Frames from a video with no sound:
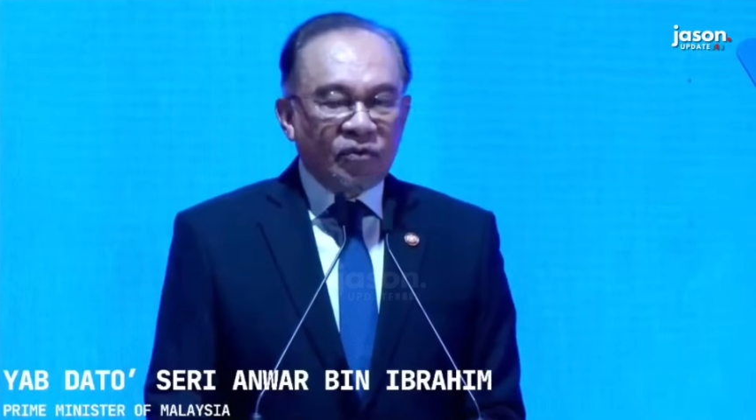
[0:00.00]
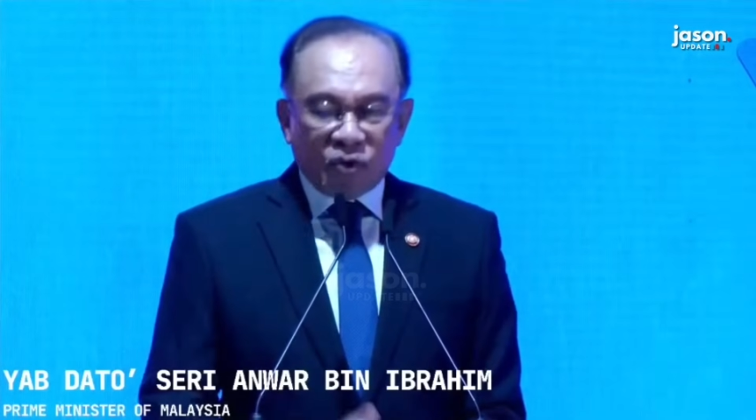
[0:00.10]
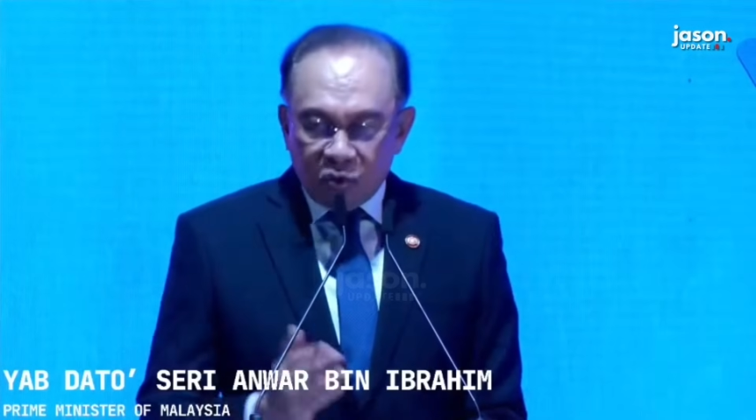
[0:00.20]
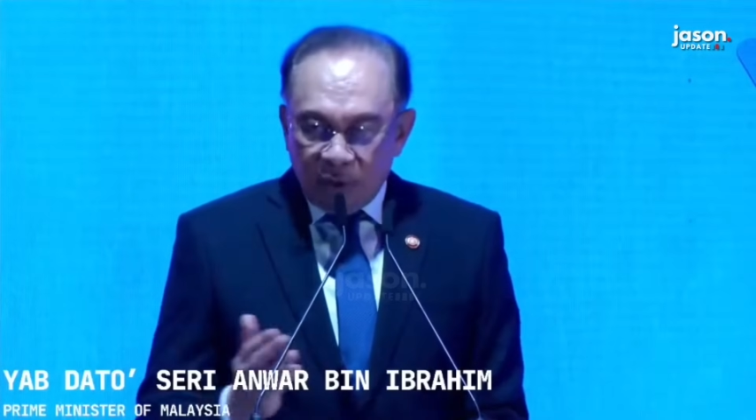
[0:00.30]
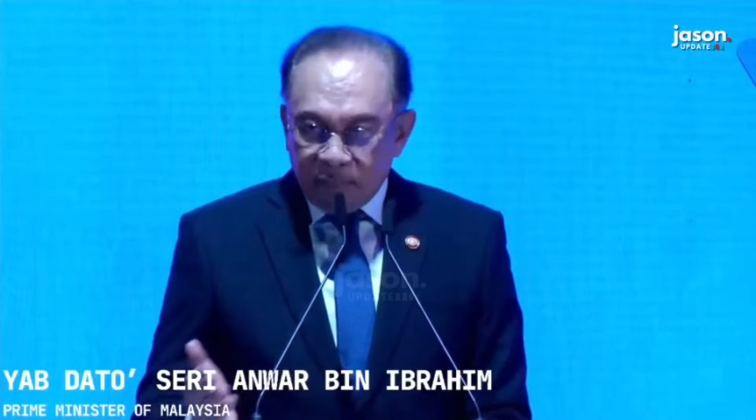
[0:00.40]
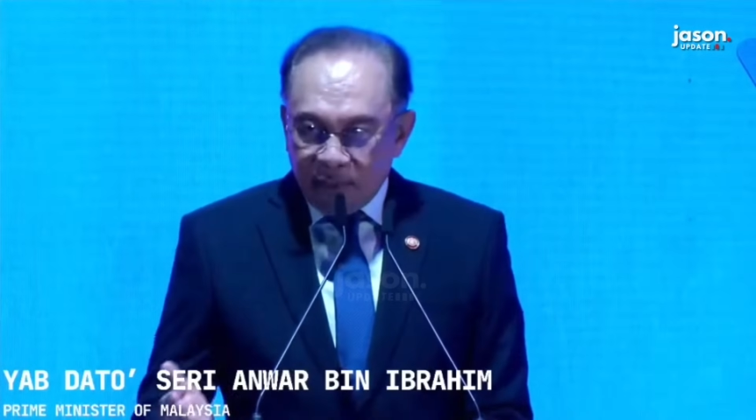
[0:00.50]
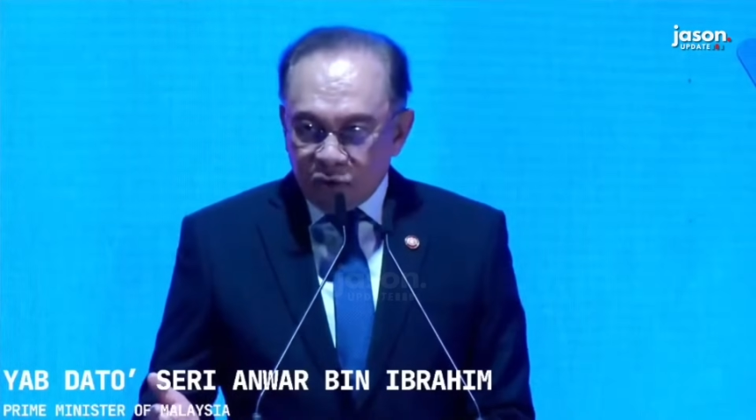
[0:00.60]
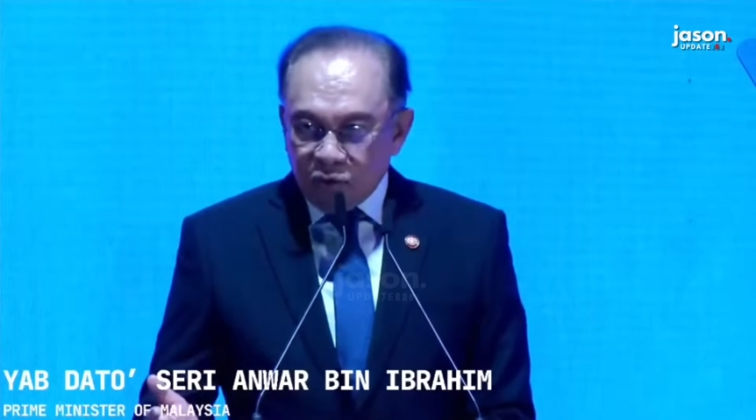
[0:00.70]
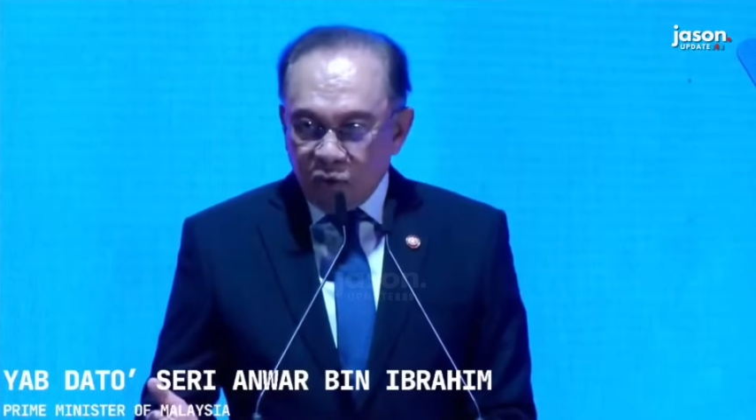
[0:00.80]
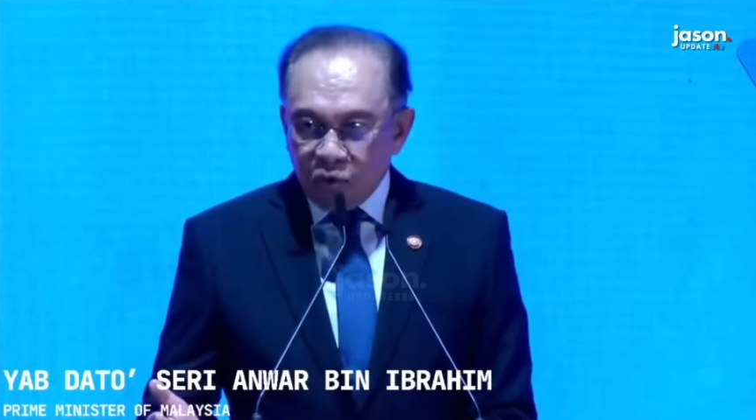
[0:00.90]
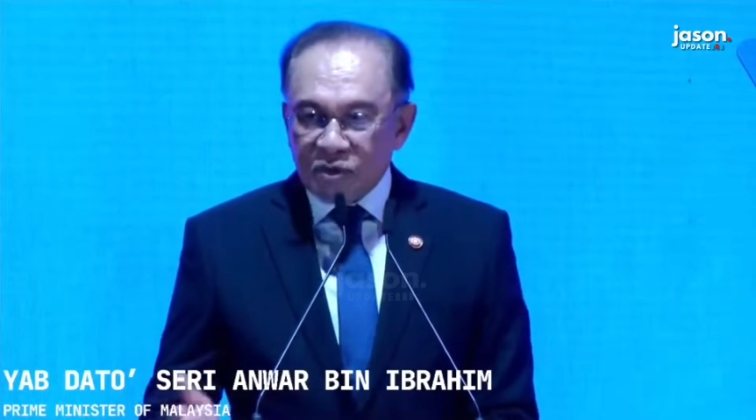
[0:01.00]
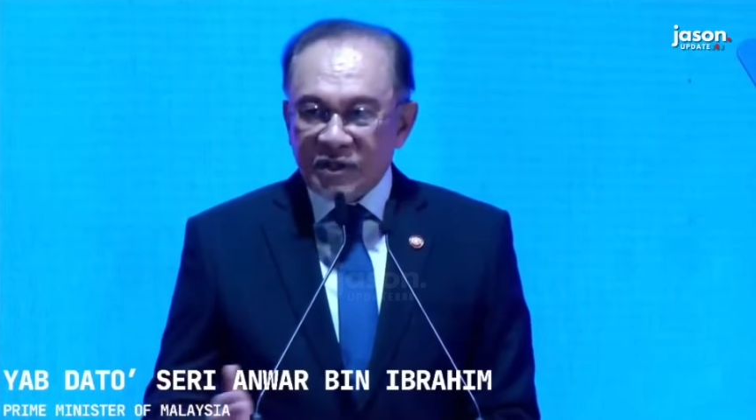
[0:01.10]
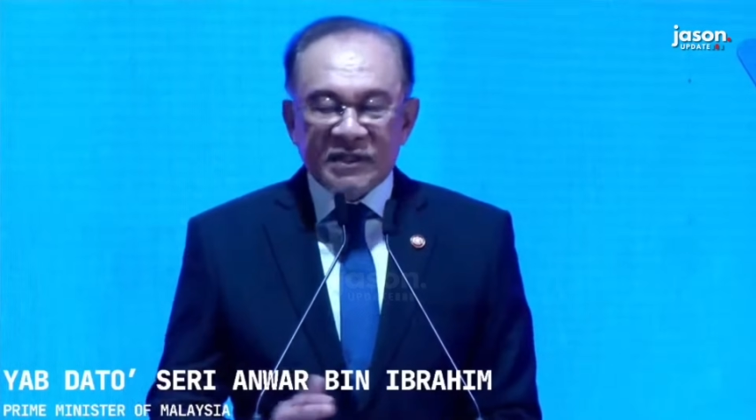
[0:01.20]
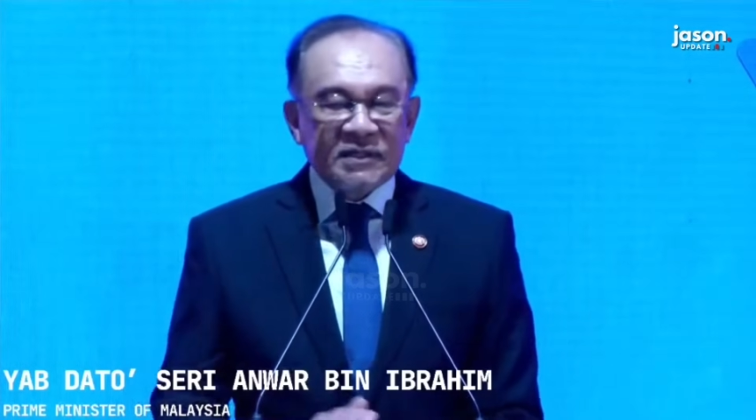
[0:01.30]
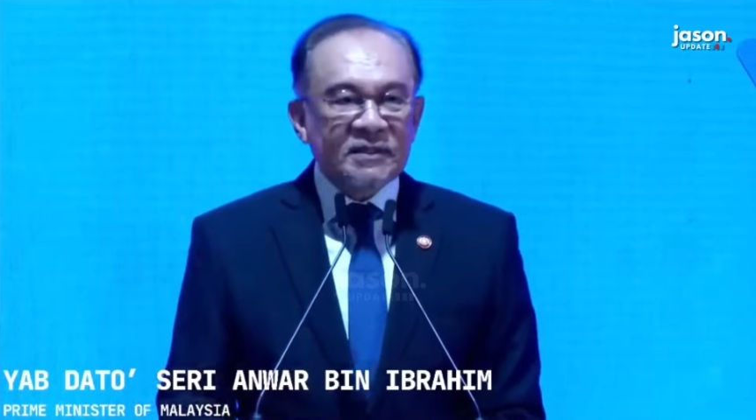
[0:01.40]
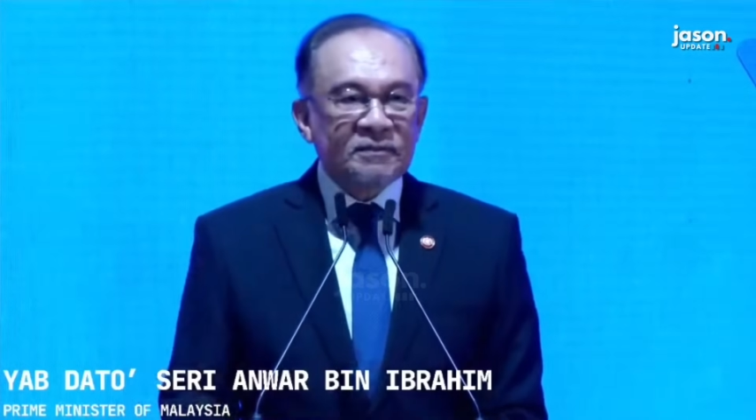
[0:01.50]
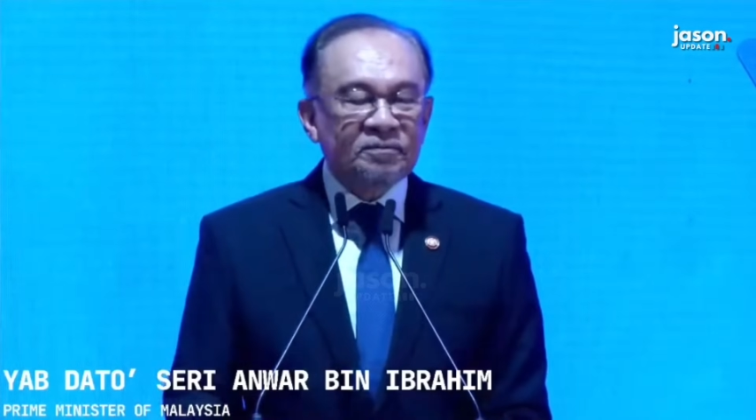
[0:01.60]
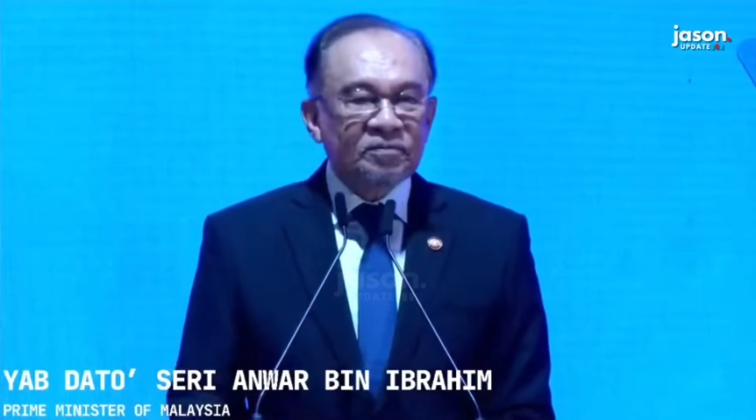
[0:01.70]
Of course, we are proud to host this,